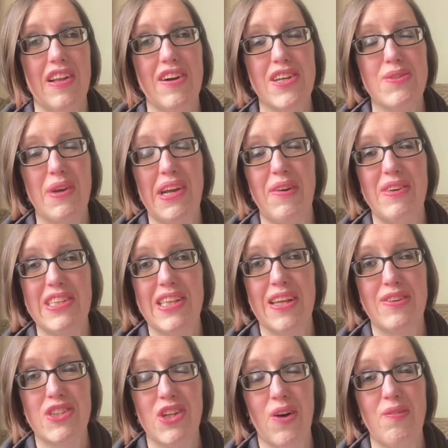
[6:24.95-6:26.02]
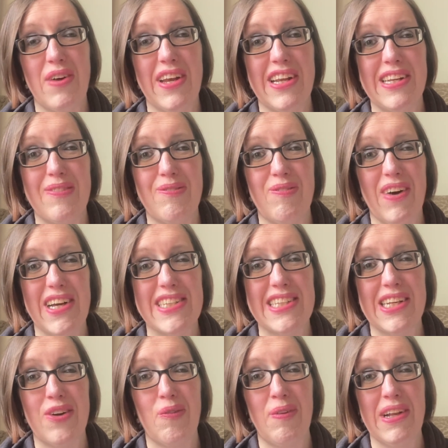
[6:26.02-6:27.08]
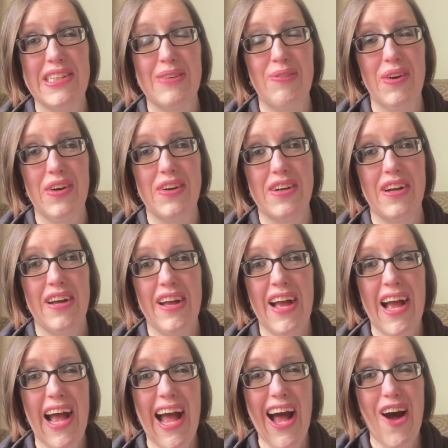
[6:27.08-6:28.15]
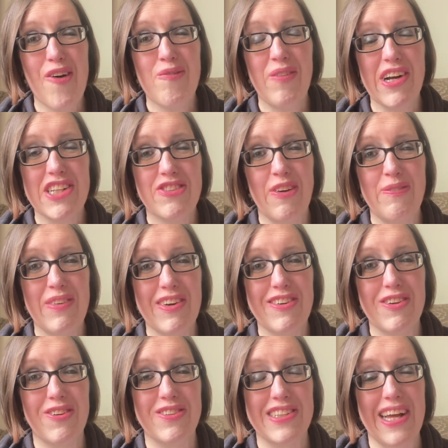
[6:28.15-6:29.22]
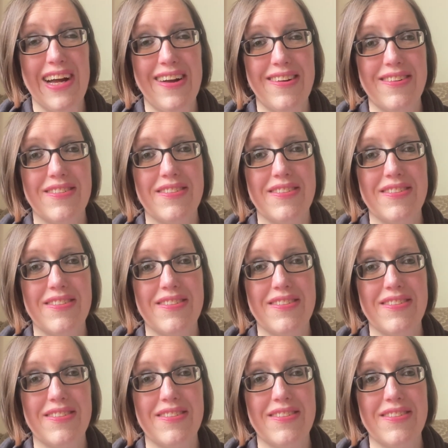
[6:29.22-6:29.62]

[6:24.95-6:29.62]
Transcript: Last week I went to the shop and I didn't buy a single bloody book. How much of a miracle is that?